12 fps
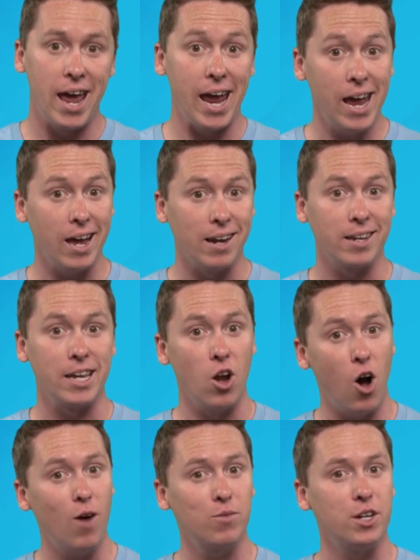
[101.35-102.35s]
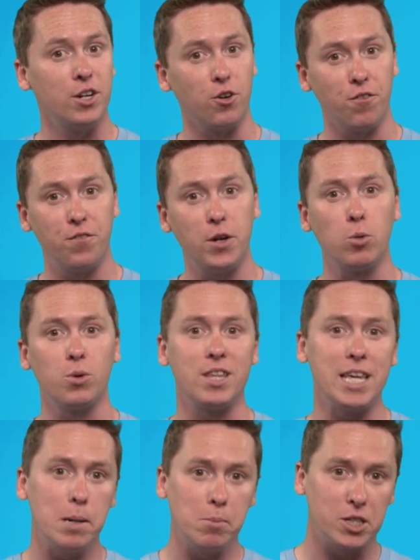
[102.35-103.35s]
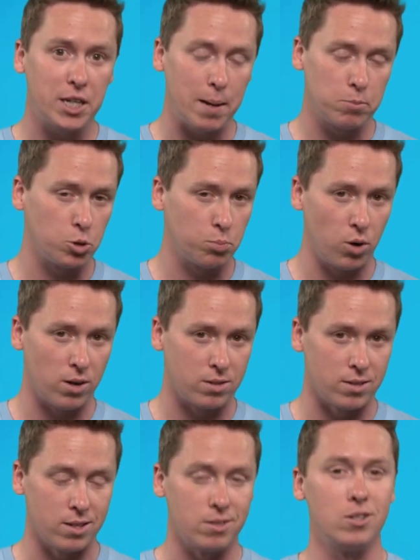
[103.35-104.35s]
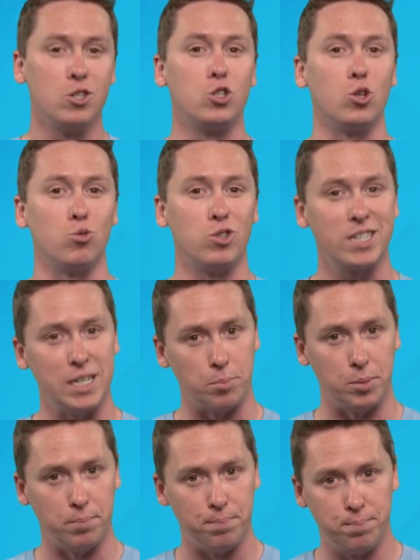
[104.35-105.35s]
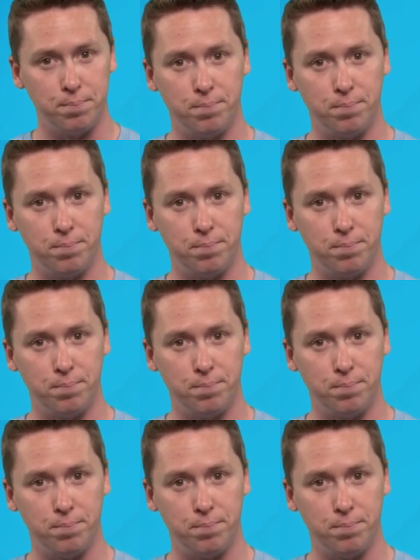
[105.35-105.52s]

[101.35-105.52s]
and can often interfere with the image capture process, so skip them.